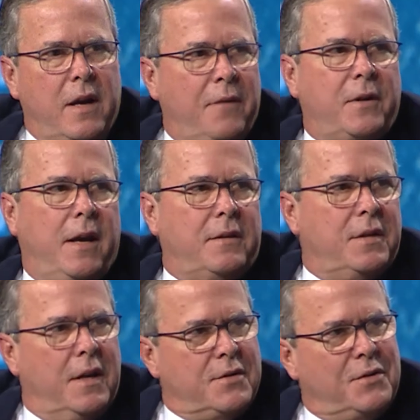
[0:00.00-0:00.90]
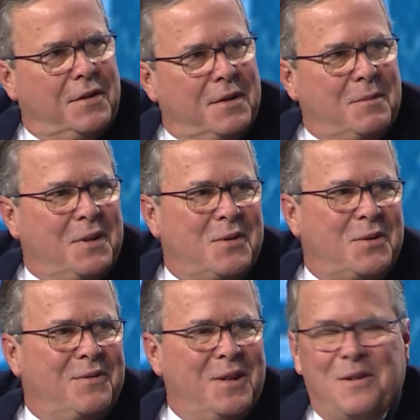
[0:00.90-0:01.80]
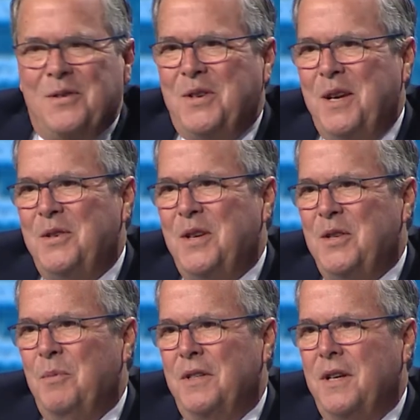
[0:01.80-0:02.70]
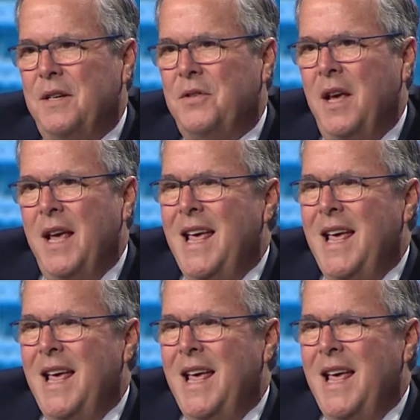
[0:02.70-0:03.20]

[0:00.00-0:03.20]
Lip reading: FCAT test, the state assessment test.